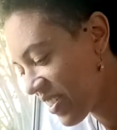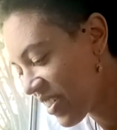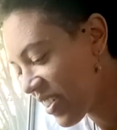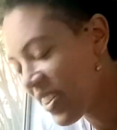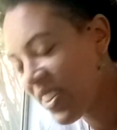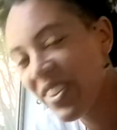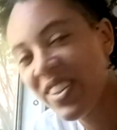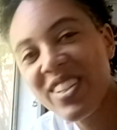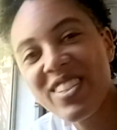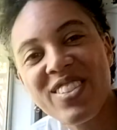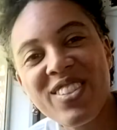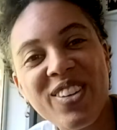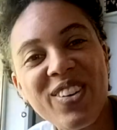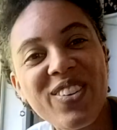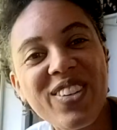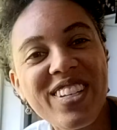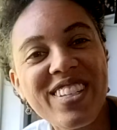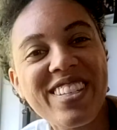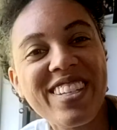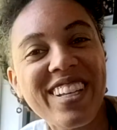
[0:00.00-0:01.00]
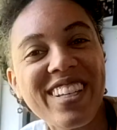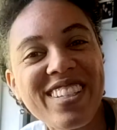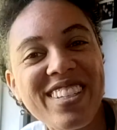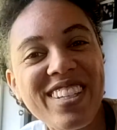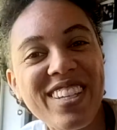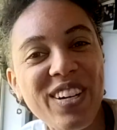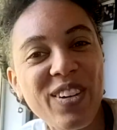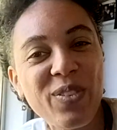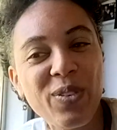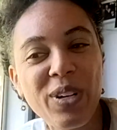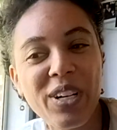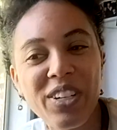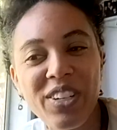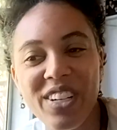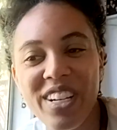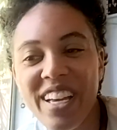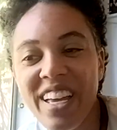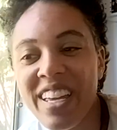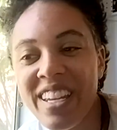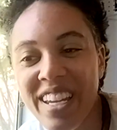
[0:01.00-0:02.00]
On its own, it sounds like
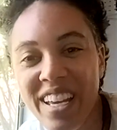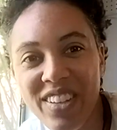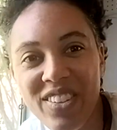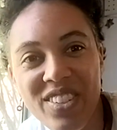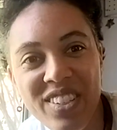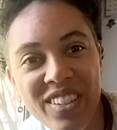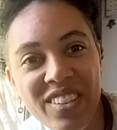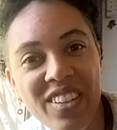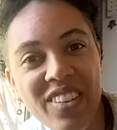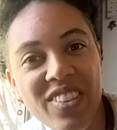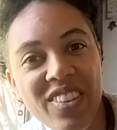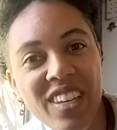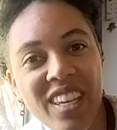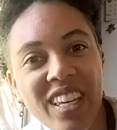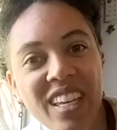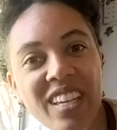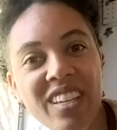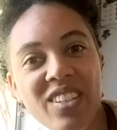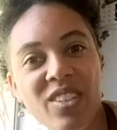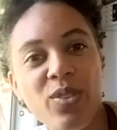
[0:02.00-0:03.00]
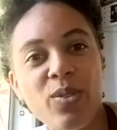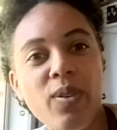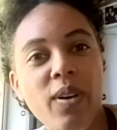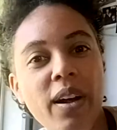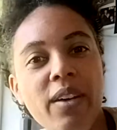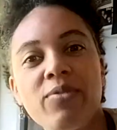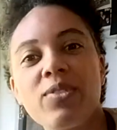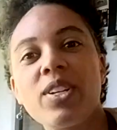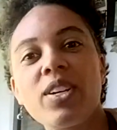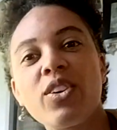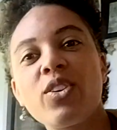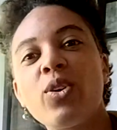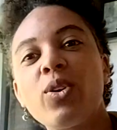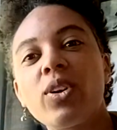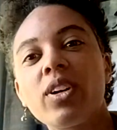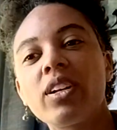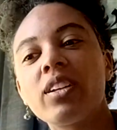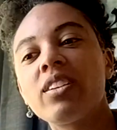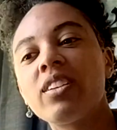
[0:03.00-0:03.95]
we're announcing that the king has arrived at court,